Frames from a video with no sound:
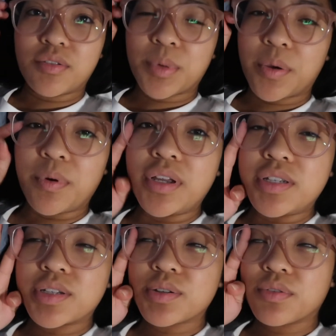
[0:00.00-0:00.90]
of my
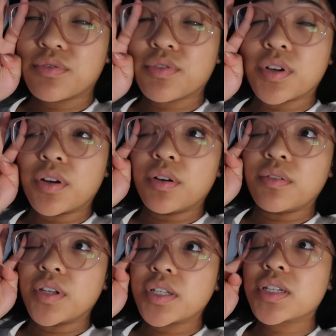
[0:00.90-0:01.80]
ones for
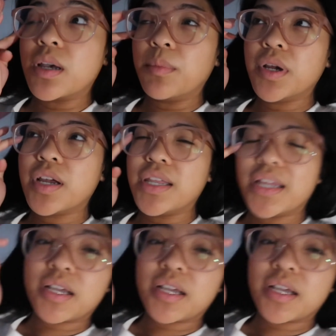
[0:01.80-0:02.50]
over the summer and then